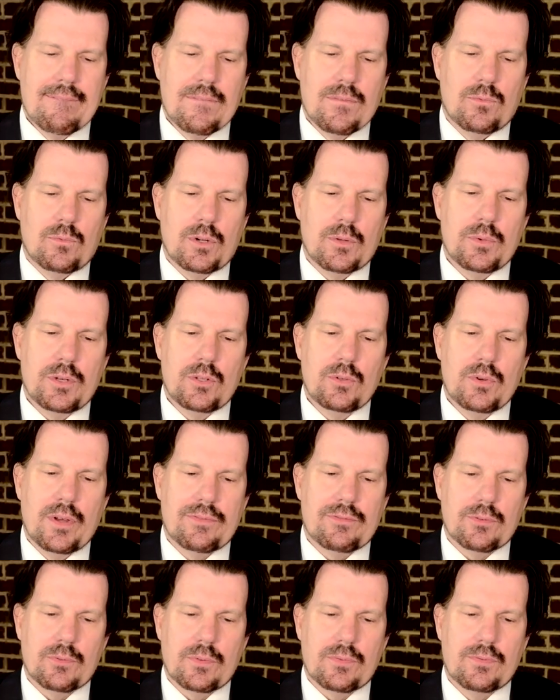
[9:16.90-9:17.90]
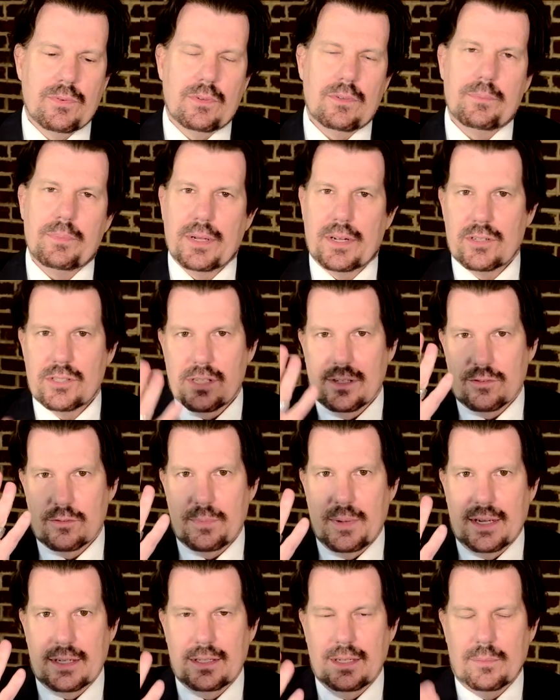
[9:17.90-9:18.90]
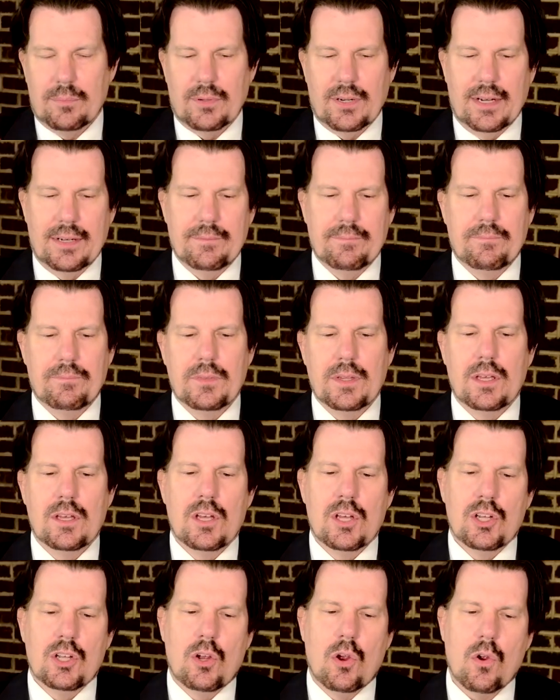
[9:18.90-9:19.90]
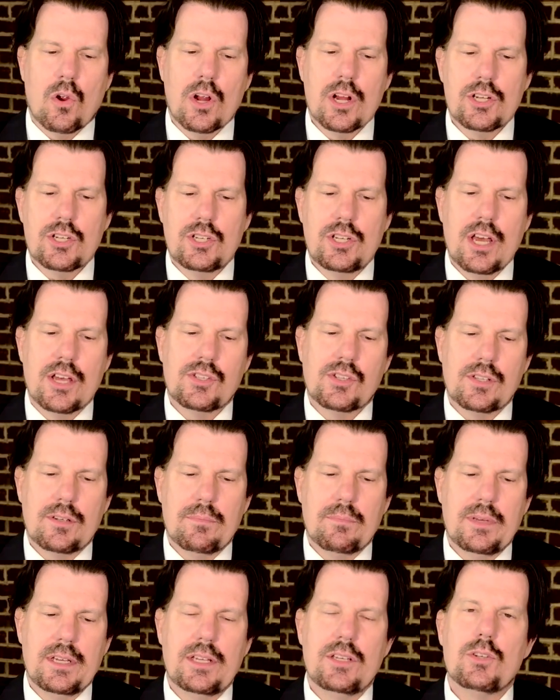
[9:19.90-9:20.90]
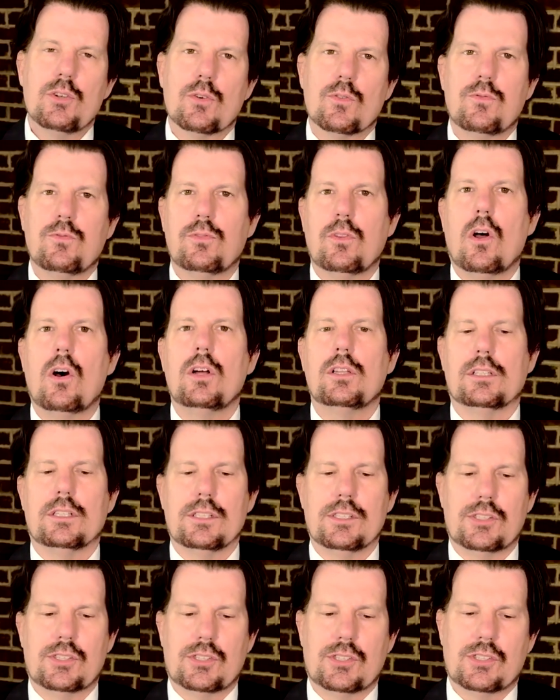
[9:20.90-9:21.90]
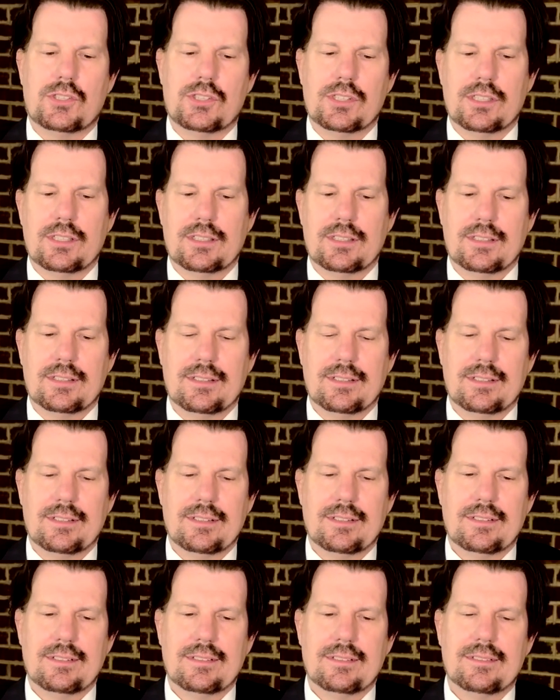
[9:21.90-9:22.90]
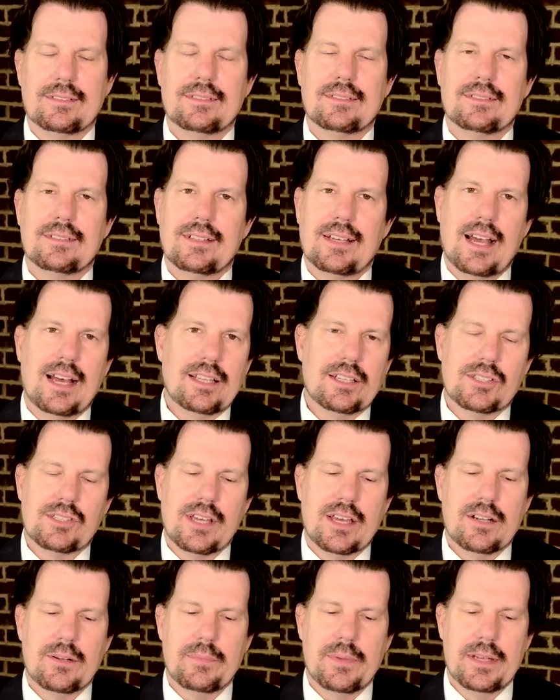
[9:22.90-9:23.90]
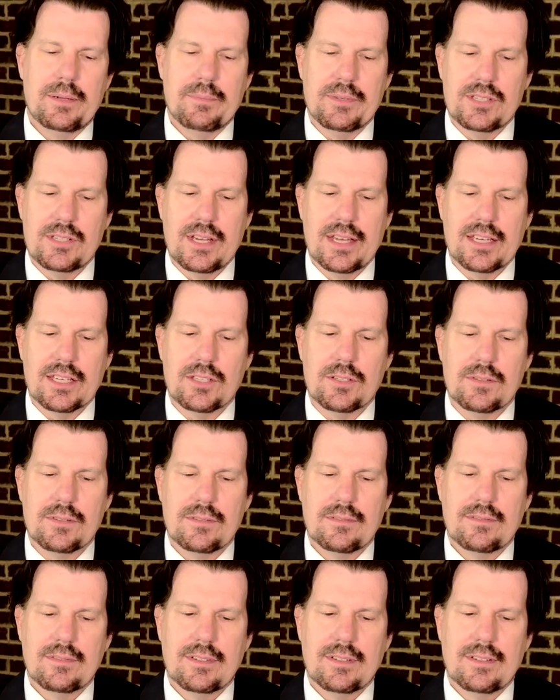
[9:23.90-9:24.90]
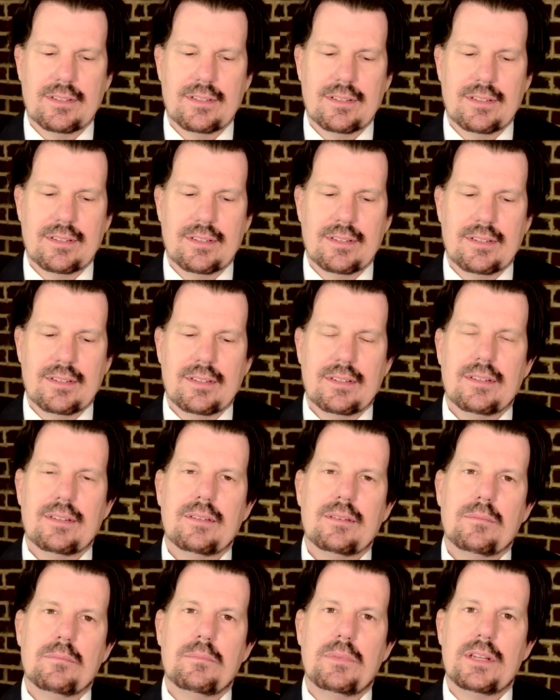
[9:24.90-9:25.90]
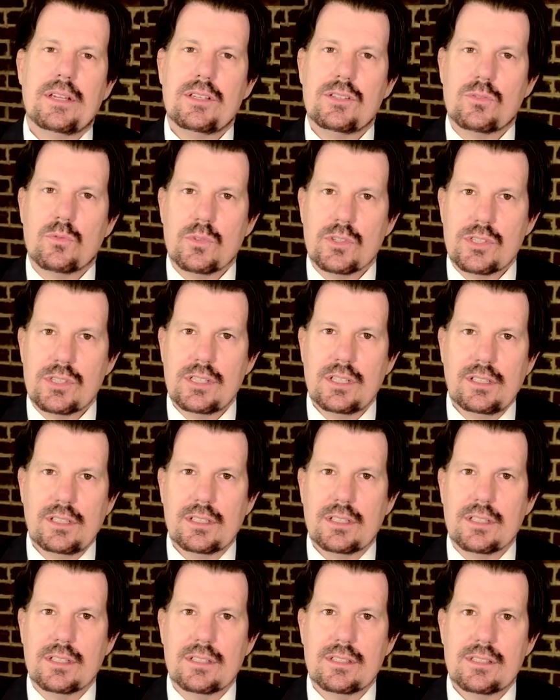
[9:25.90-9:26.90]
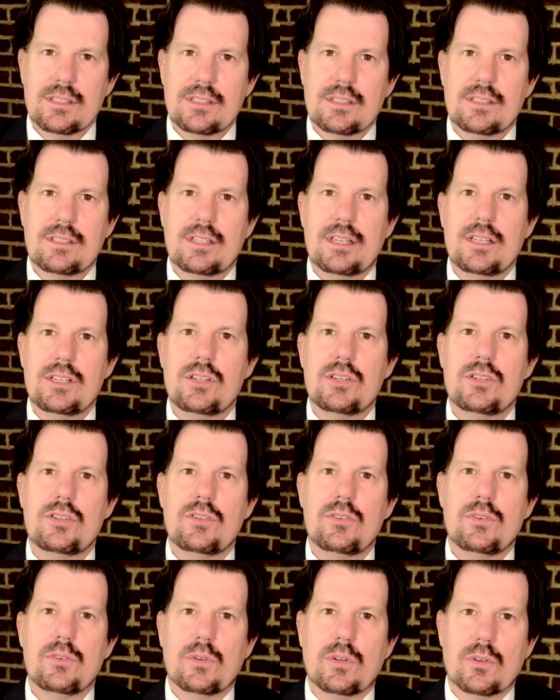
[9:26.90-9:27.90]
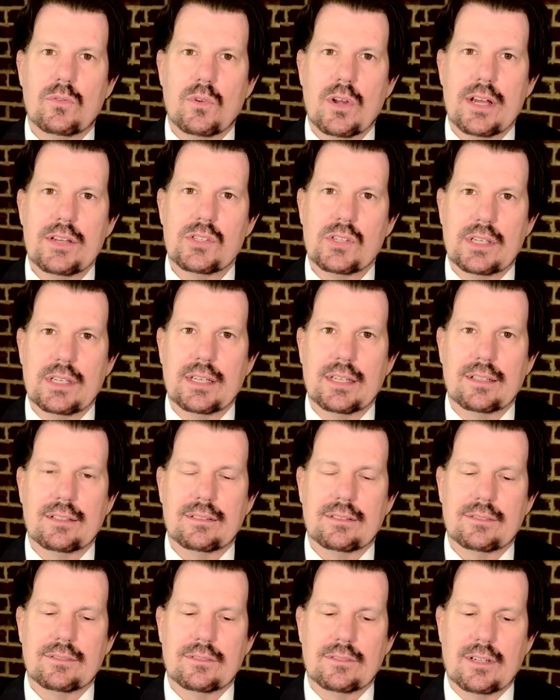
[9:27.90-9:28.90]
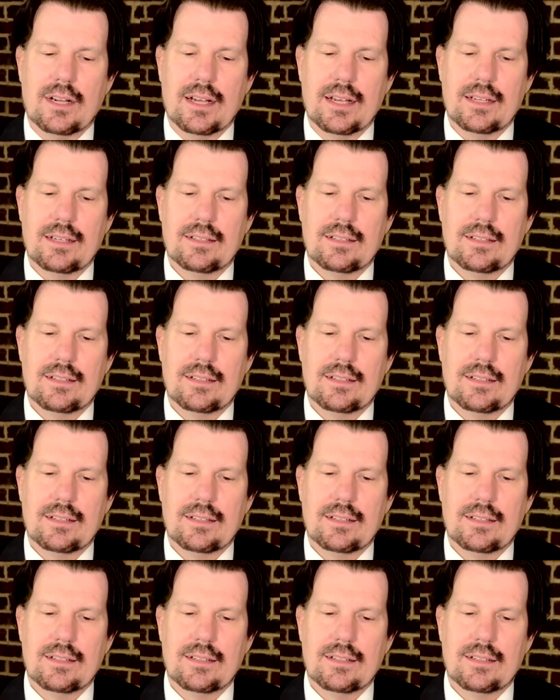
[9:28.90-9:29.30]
What do we do after we fall? Pick ourselves back up, right? Courage doesn't mean you're flawless. Alexander made mistakes, but his resilience teaches you can rise again, right?